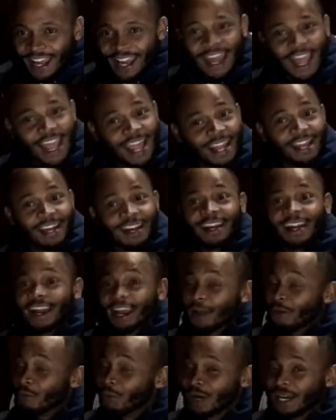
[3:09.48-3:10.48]
Hey,
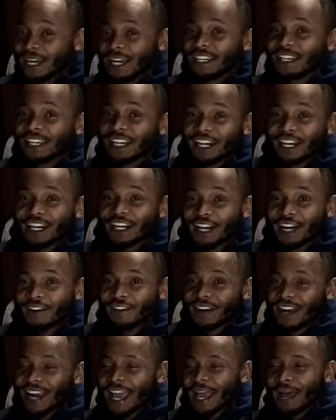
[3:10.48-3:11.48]
we need to
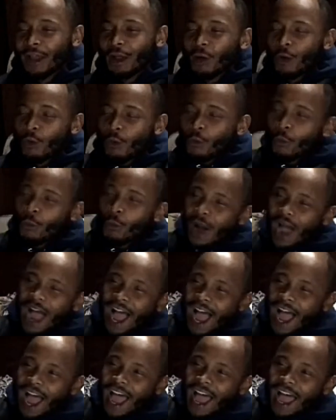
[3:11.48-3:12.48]
uncover that.
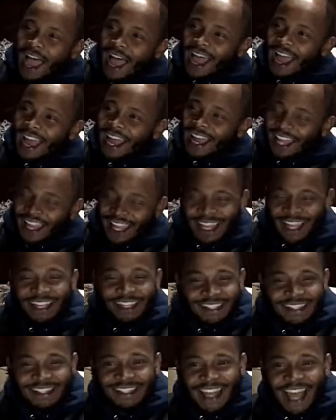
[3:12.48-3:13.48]
Why
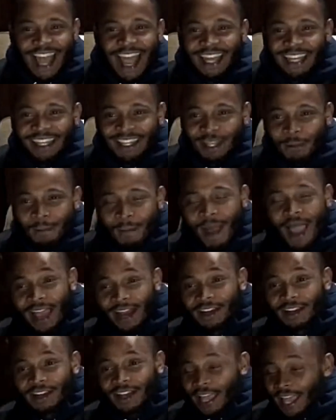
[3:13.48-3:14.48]
is that the
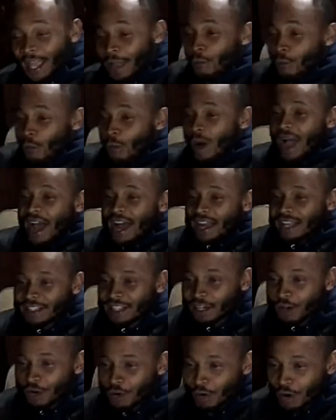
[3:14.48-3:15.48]
matter, and why is
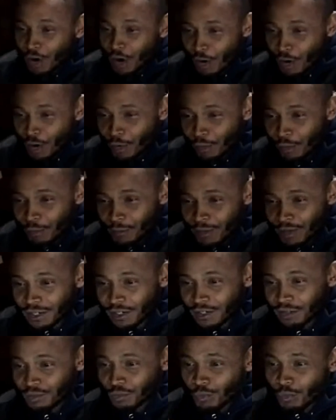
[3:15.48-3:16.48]
it going on?
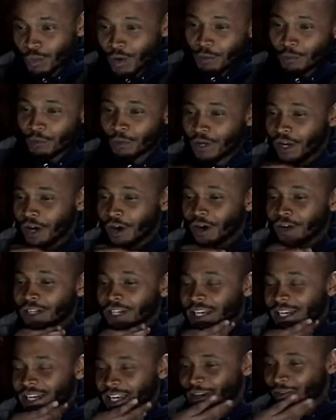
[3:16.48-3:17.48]
Because what we are
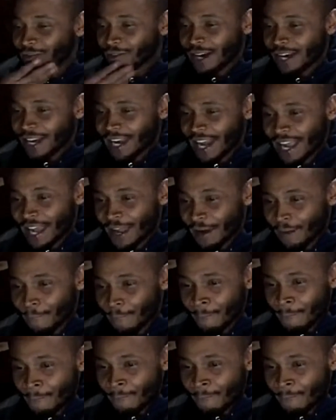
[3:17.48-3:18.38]
looking at right now